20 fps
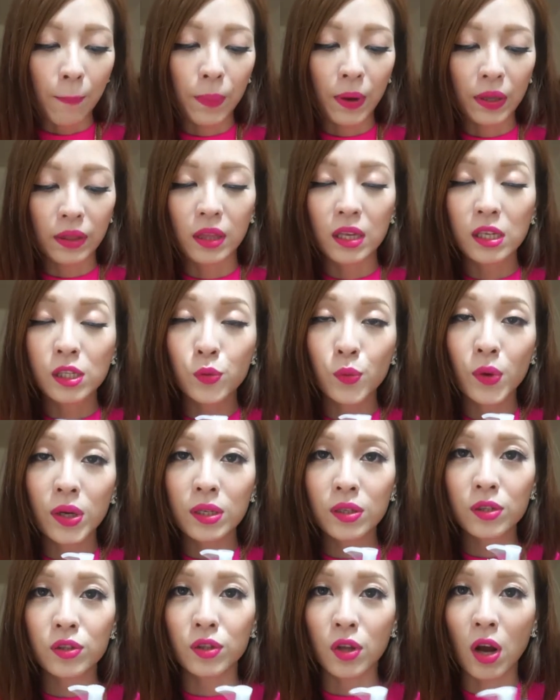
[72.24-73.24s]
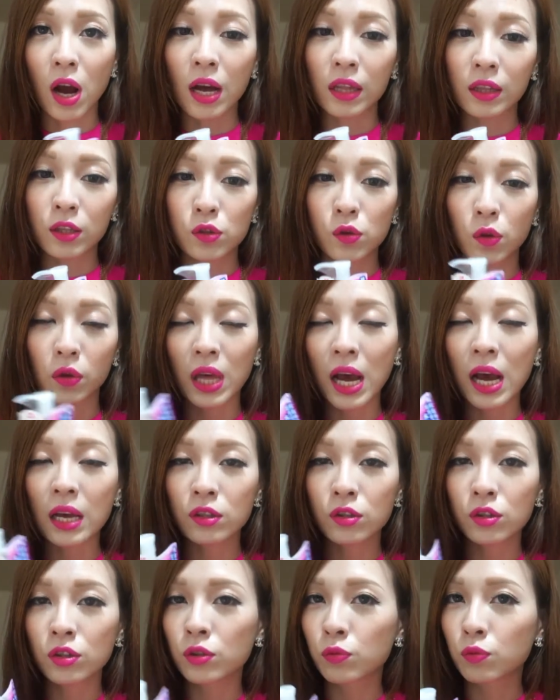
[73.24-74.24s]
but this one does not. So
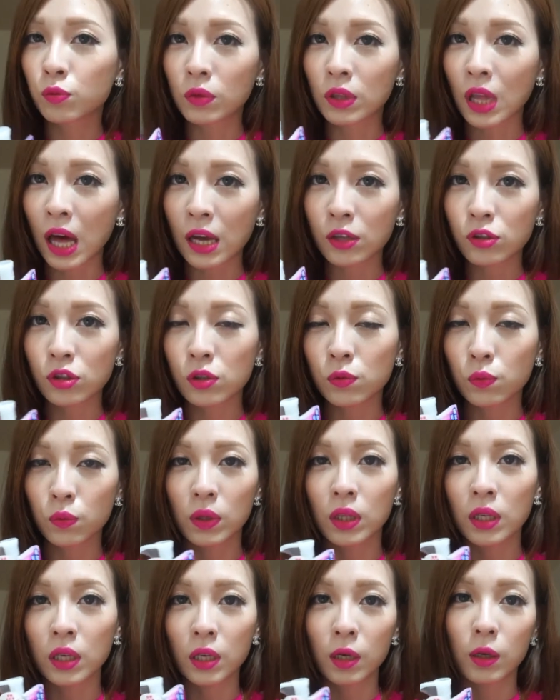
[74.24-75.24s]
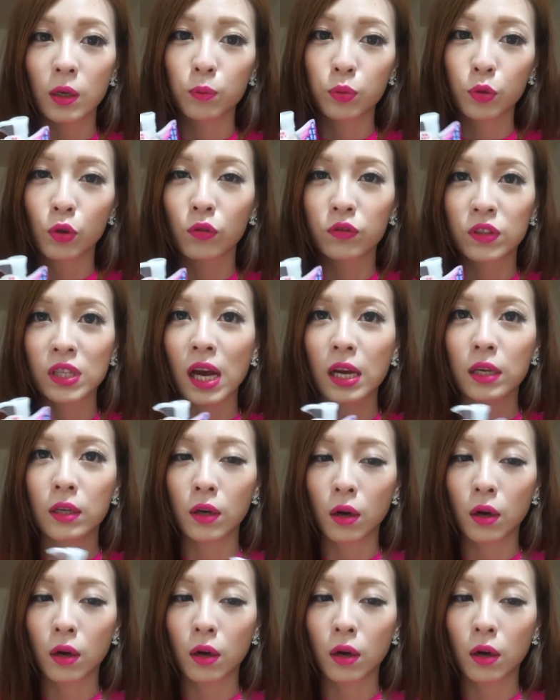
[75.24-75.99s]
that's just that just really proves that,